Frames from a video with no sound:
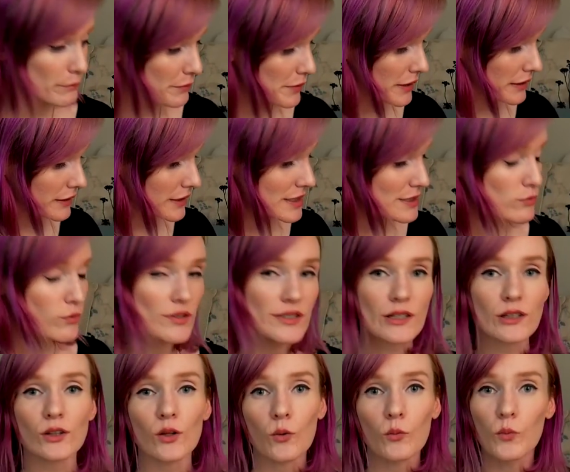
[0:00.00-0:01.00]
but this
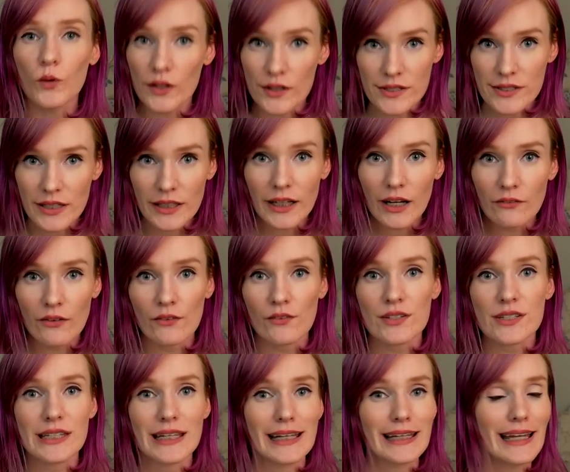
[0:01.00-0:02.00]
wasn't the worst thing I've ever
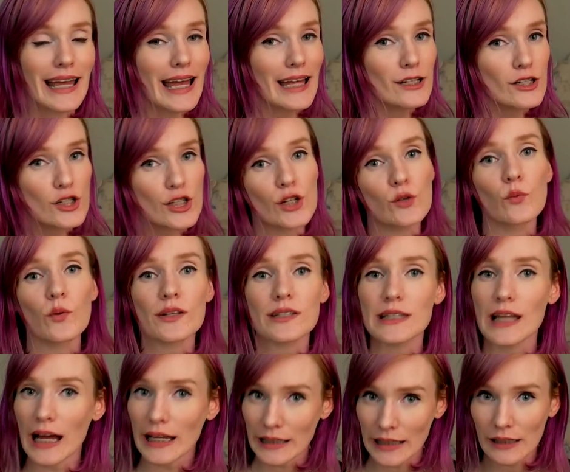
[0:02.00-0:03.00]
seen, and she was
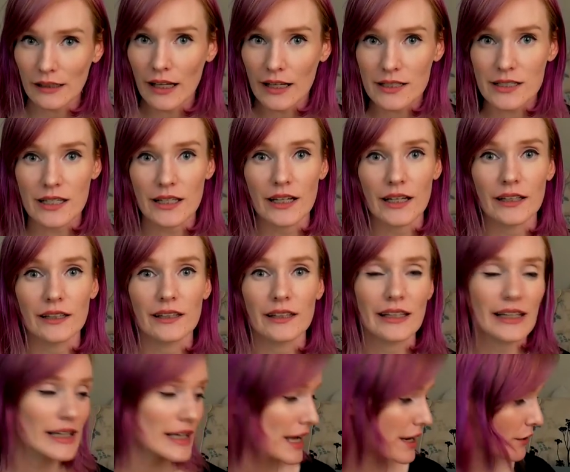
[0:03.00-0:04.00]
not neglected.
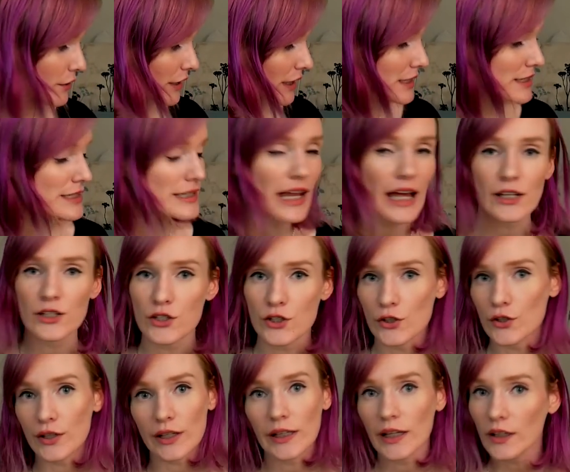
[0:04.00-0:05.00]
The area is not
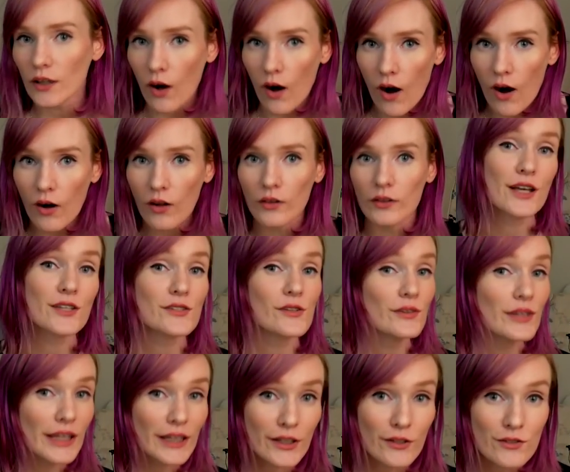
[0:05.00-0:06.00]
dirty at all. So
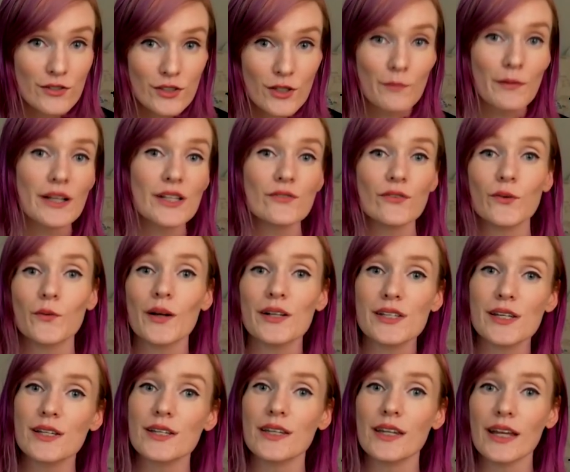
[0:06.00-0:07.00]
thank you so much for
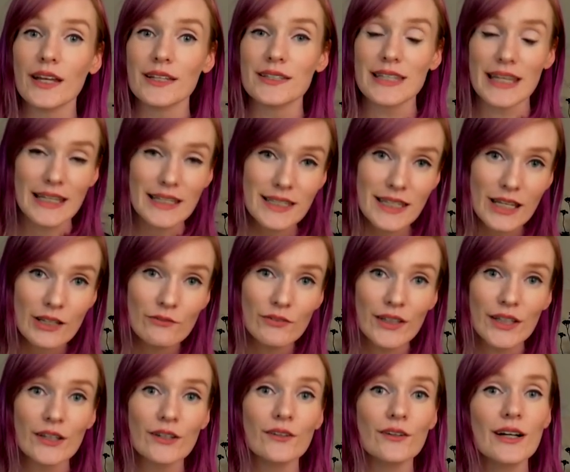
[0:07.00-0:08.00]
watching today's intake
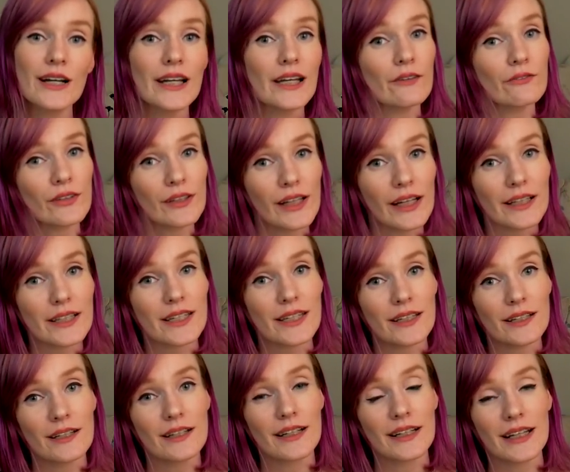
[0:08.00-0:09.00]
video. If you liked
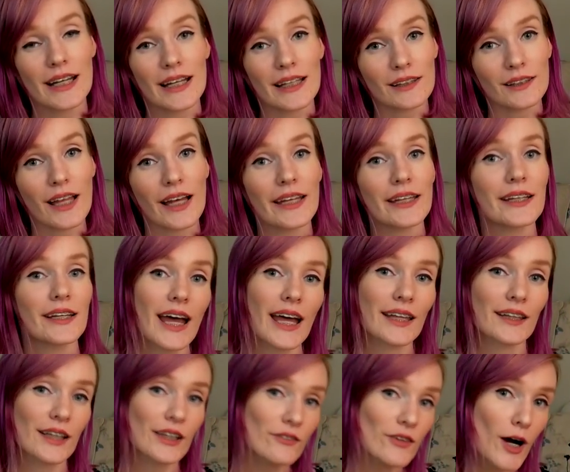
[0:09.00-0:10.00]
it, hit like
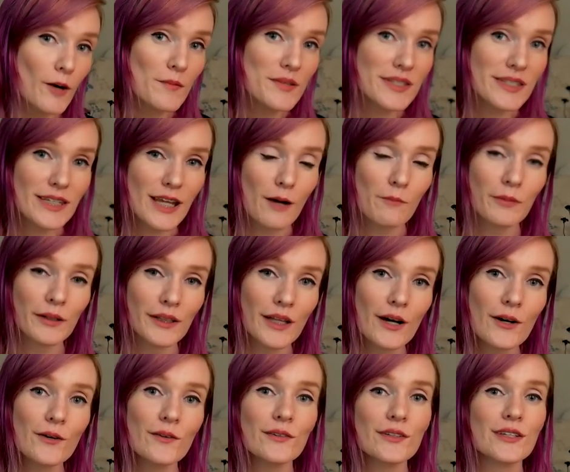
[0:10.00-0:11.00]
and leave comments down
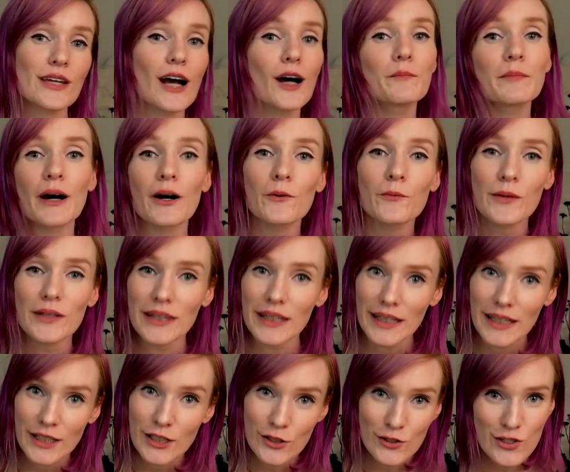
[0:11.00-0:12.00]
below to help out with the
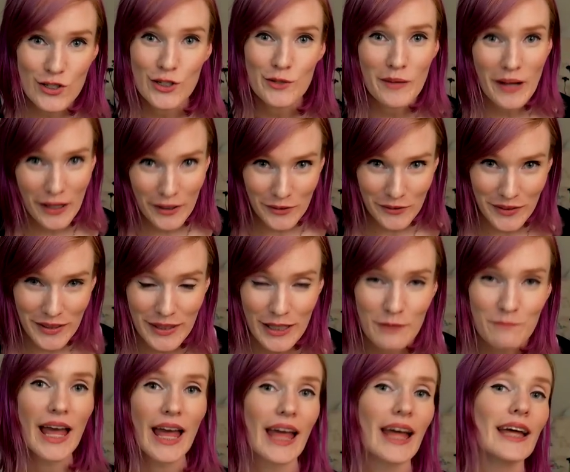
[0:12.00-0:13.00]
YouTube
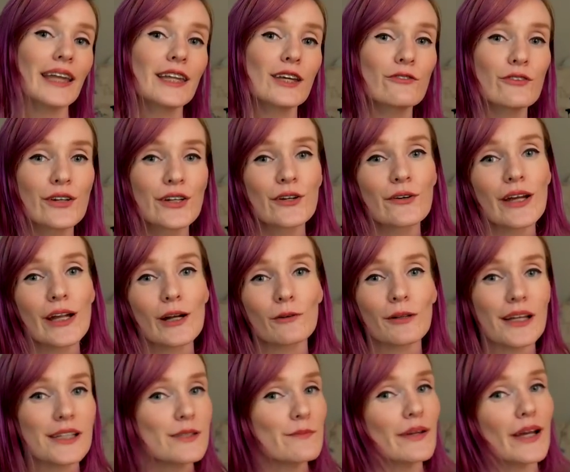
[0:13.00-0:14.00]
algorithm. And if you're new here and would
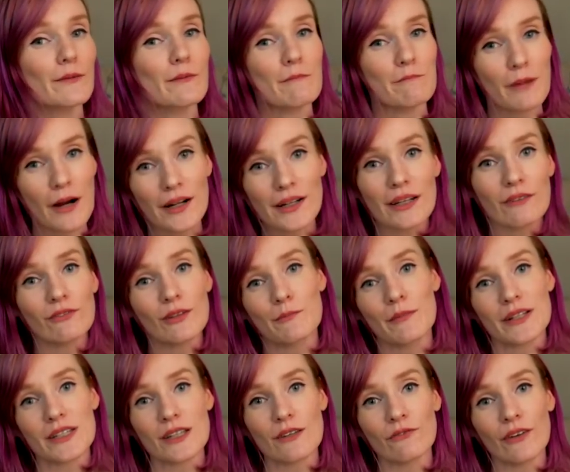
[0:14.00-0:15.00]
like to become a part of the
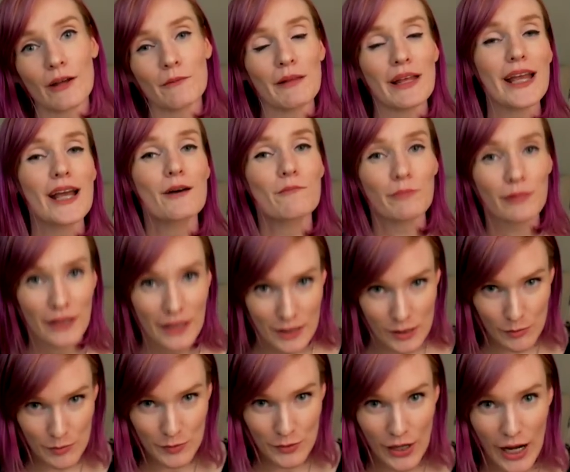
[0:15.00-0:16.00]
Munchkin family, please
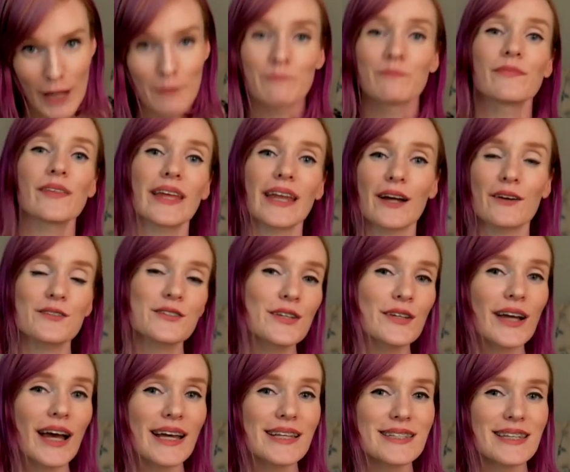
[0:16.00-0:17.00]
subscribe. And I'll see you
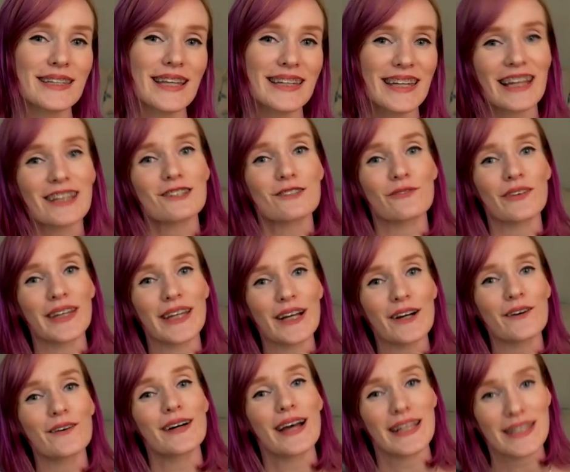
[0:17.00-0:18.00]
guys in the next
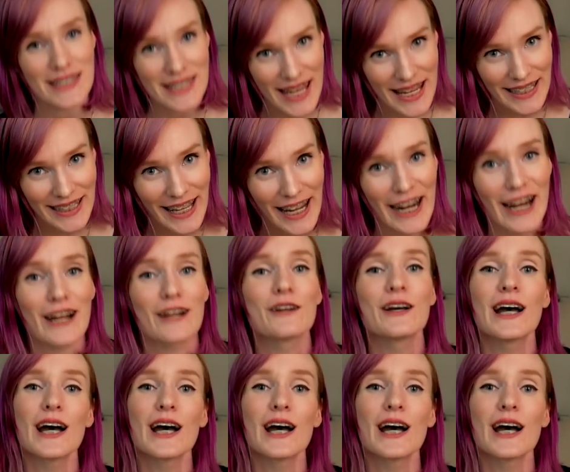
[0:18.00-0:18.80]
video, and take care.